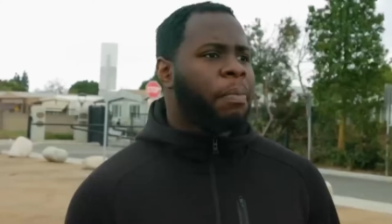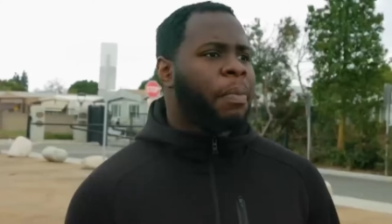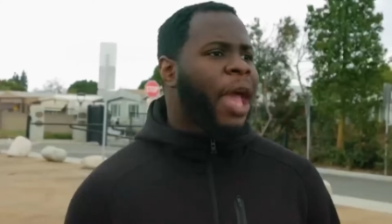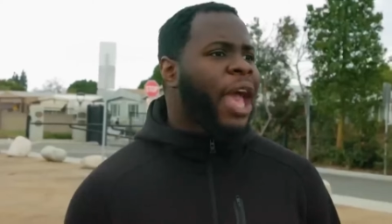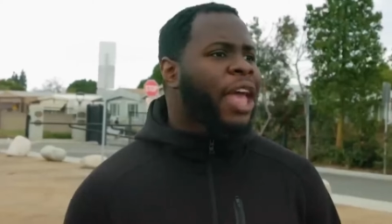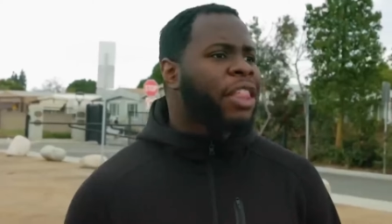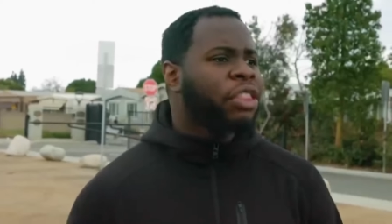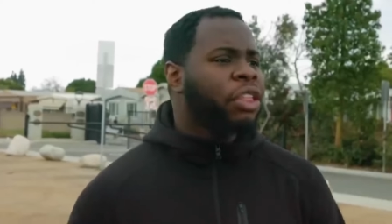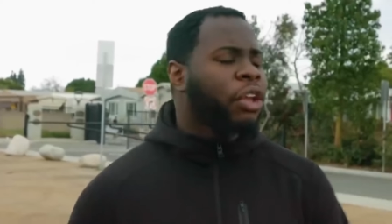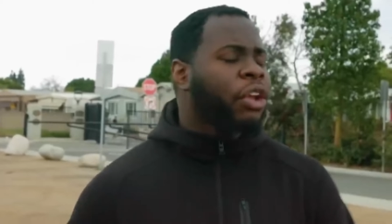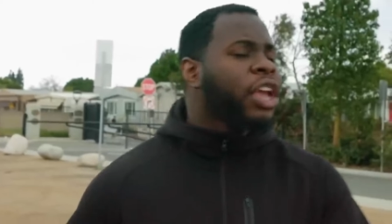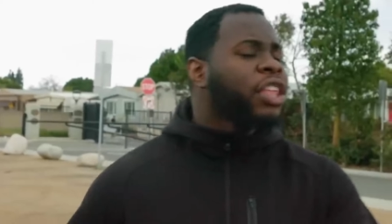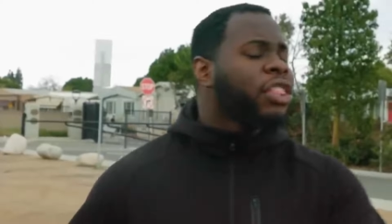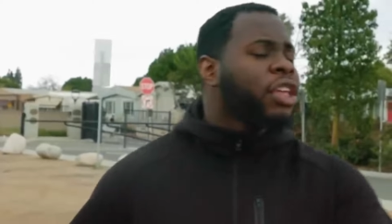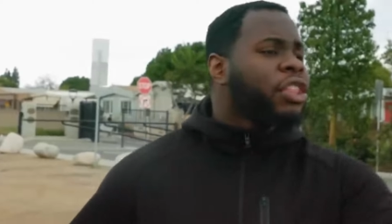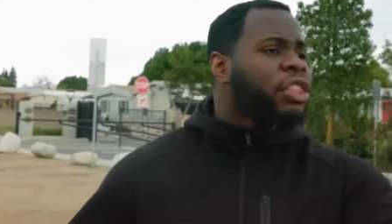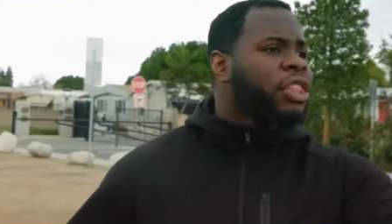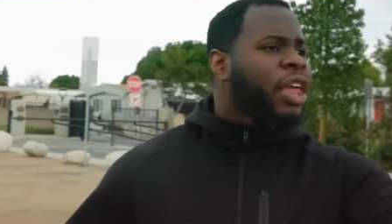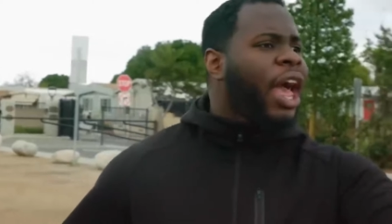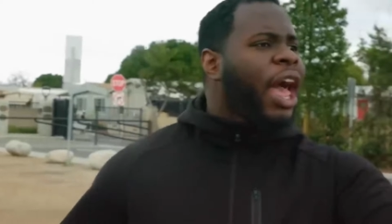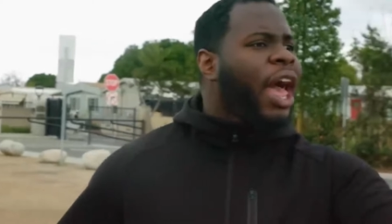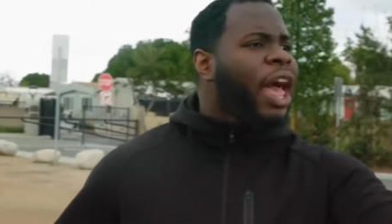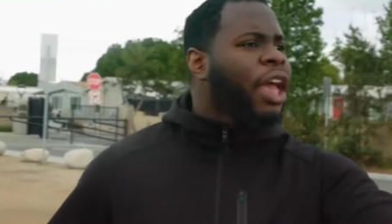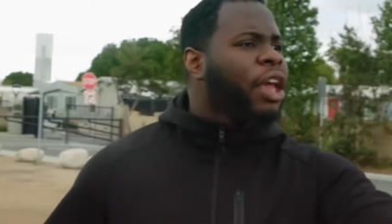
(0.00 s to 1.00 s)
Master, he's in
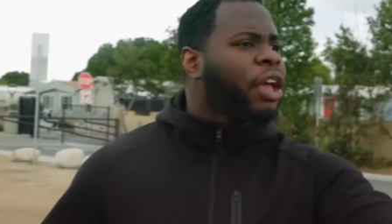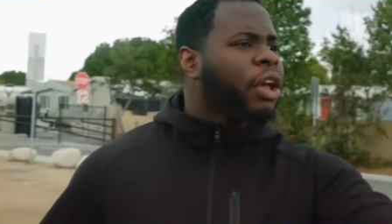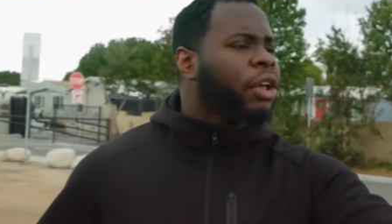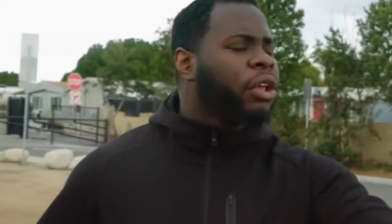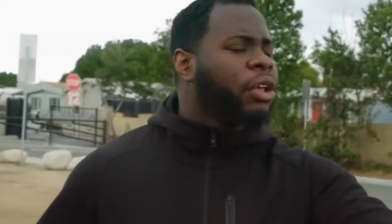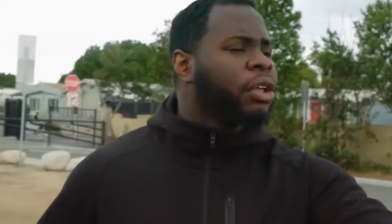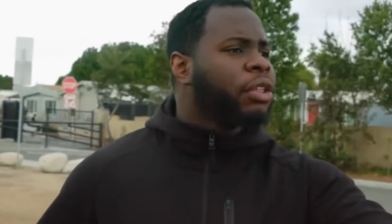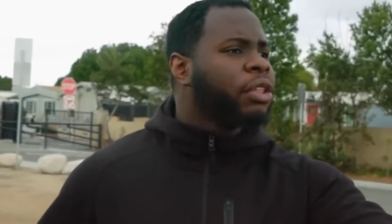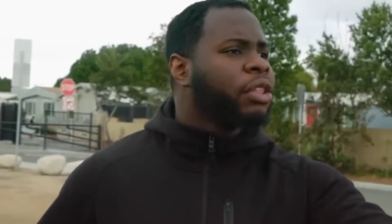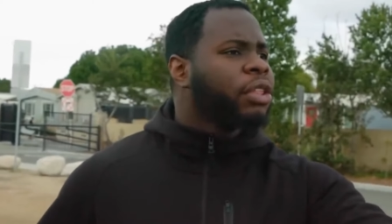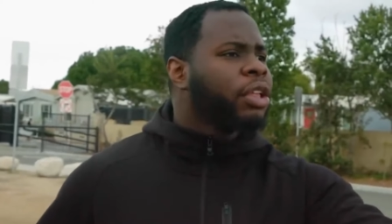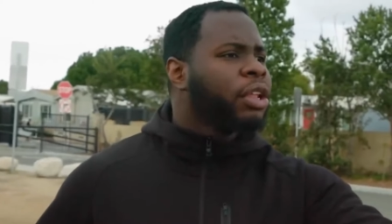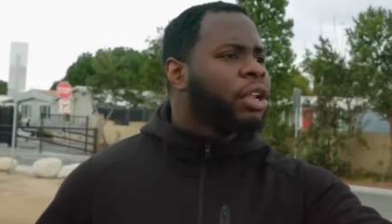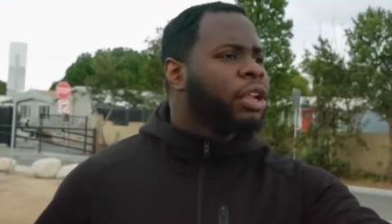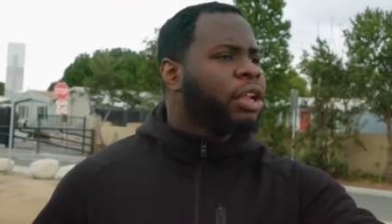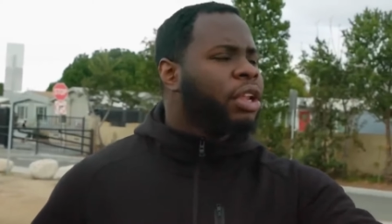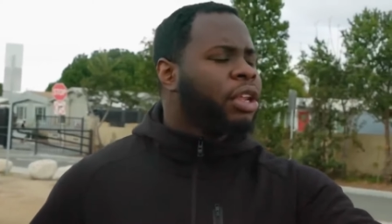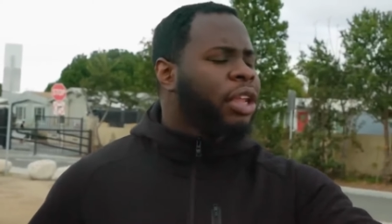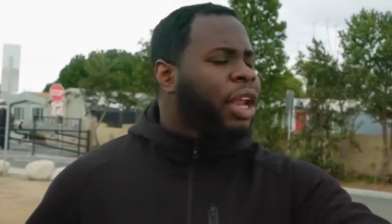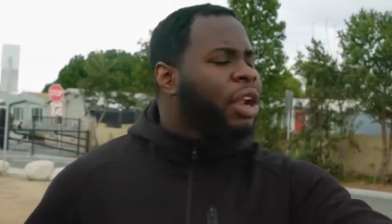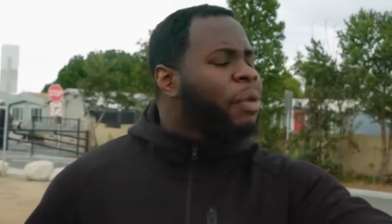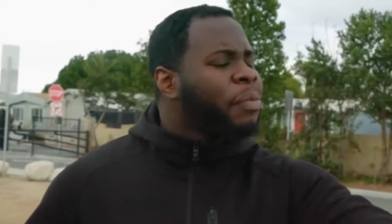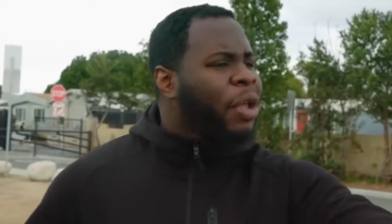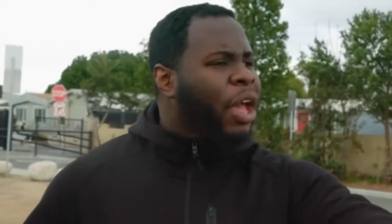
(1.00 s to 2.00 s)
the
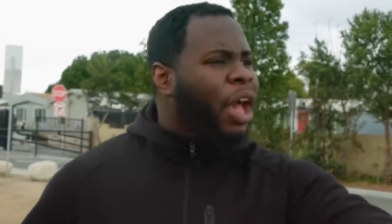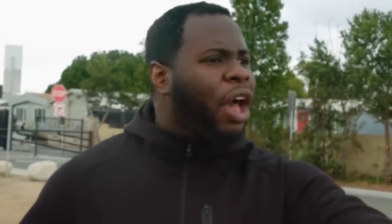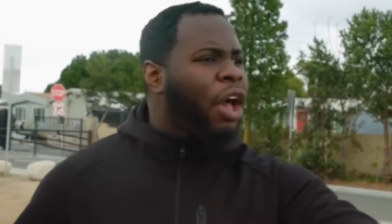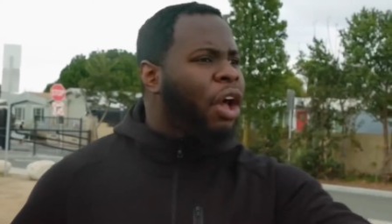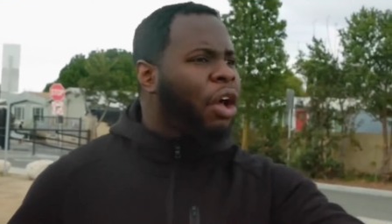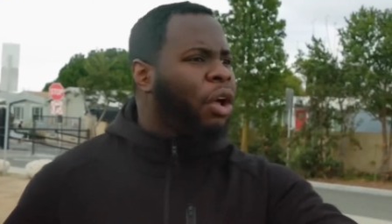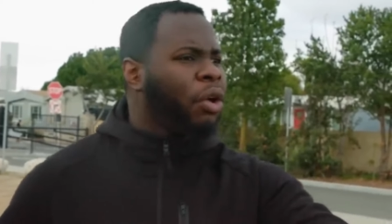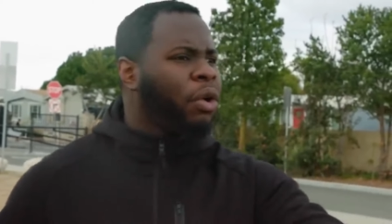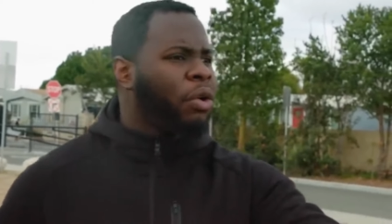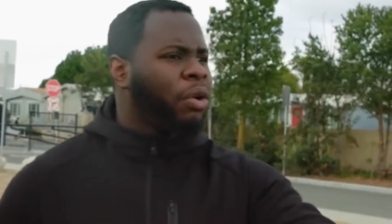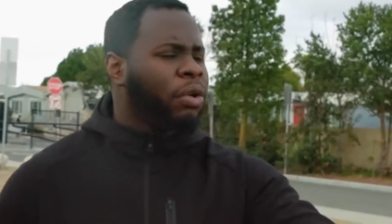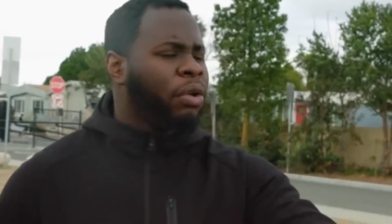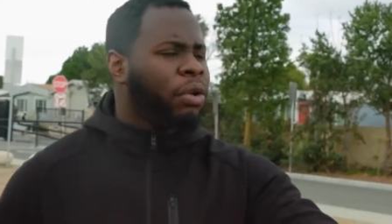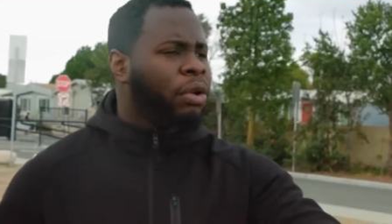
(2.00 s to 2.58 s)
Let him go.